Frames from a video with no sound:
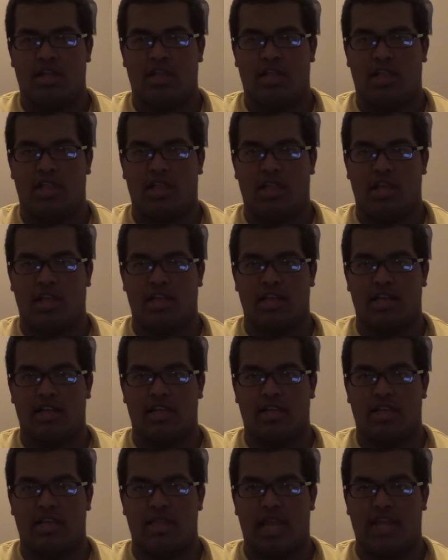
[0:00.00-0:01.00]

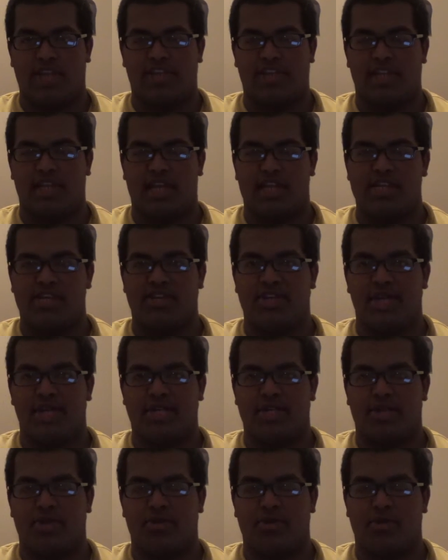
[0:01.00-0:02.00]

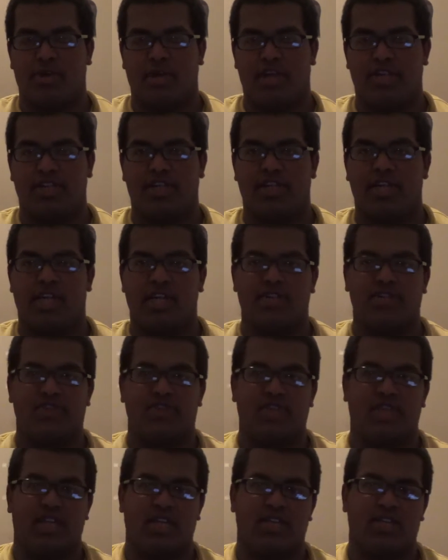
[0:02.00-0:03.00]
1986 through
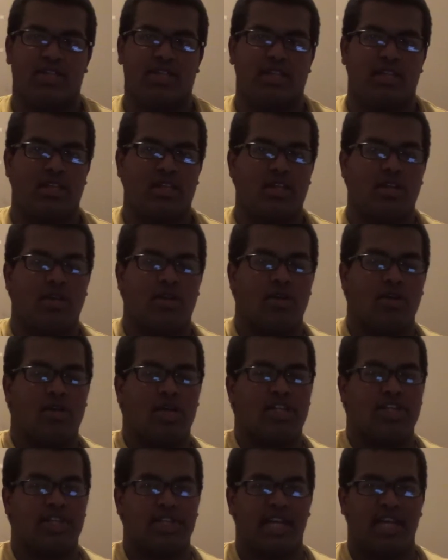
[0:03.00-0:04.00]
1996. No,
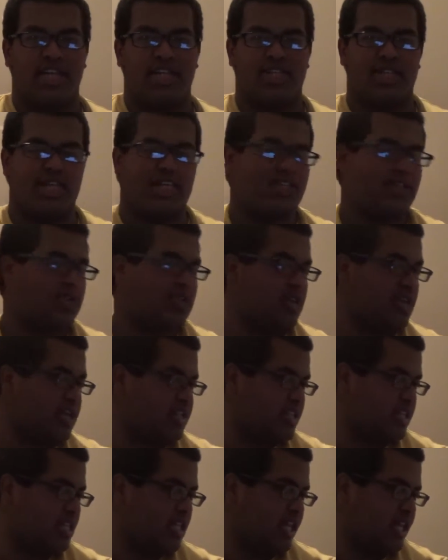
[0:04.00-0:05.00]
1986 through
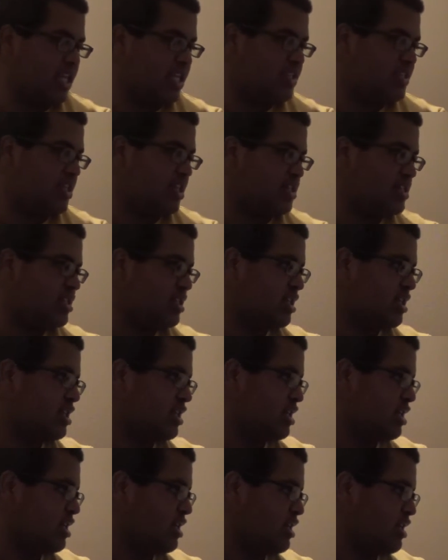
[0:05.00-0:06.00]
1996.
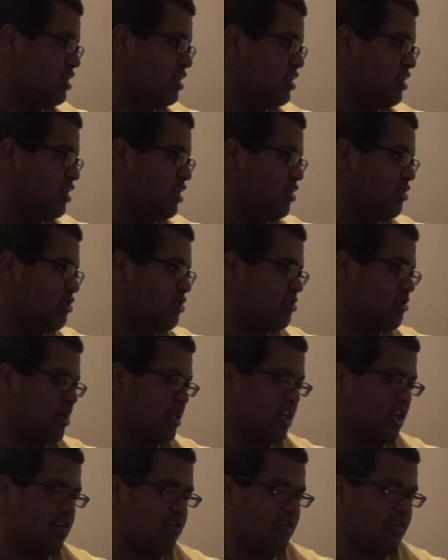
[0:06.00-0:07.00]
In terms of
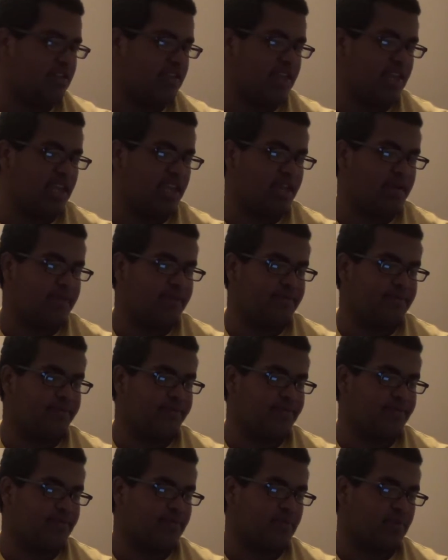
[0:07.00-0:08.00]
like everything
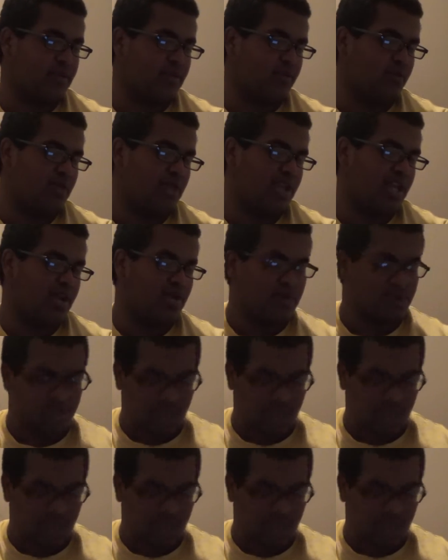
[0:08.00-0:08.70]
related with the